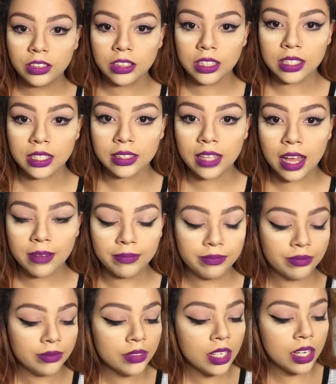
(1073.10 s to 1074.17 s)
Just like that.
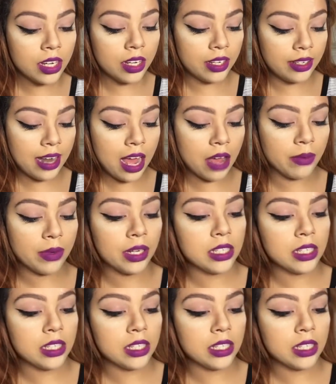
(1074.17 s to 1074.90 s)
Now we're